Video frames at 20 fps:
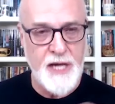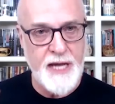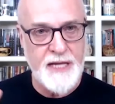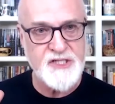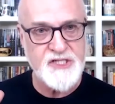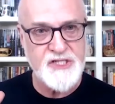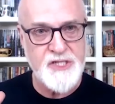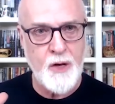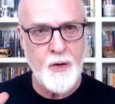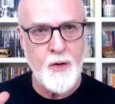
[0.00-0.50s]

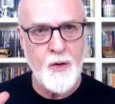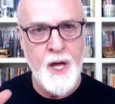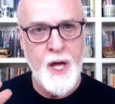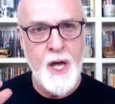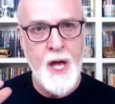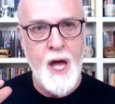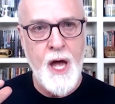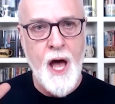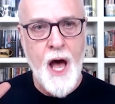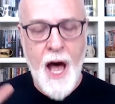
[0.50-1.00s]
And so
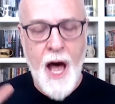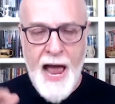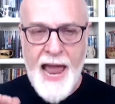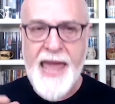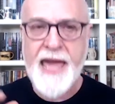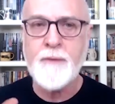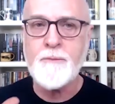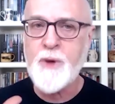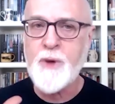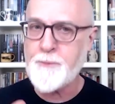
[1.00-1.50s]
I
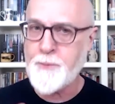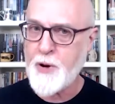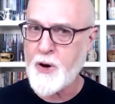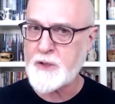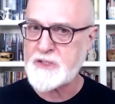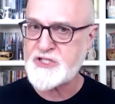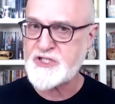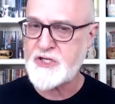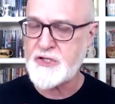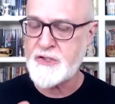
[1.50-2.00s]
am a
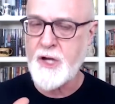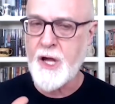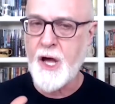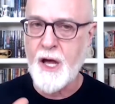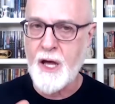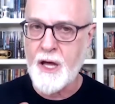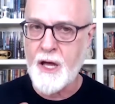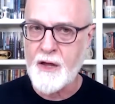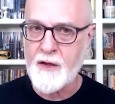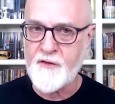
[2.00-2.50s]
person
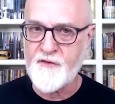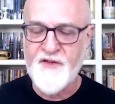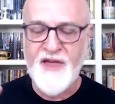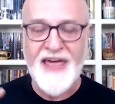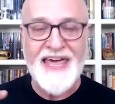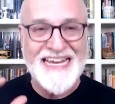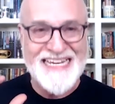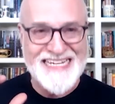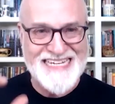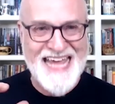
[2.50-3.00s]
of
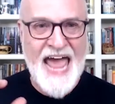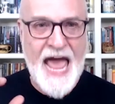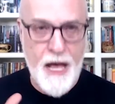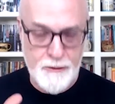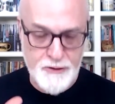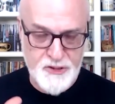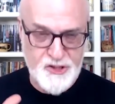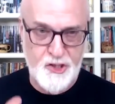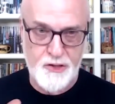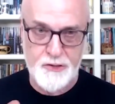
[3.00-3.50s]

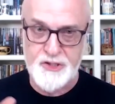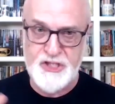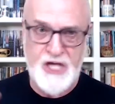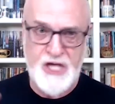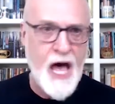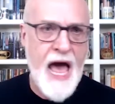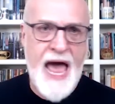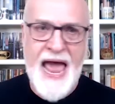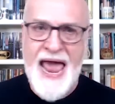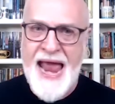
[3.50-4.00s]
encounters.
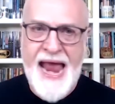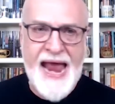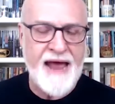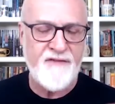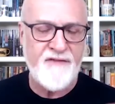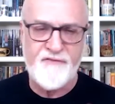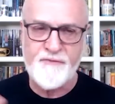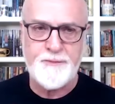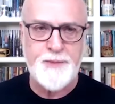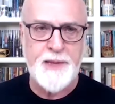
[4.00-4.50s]
I
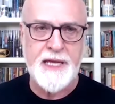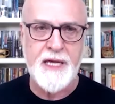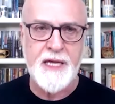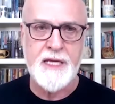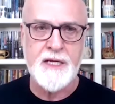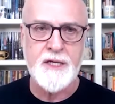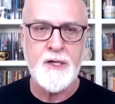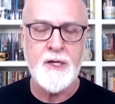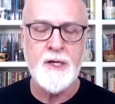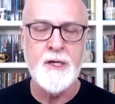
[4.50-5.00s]
have
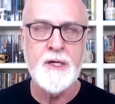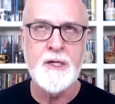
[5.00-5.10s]
been,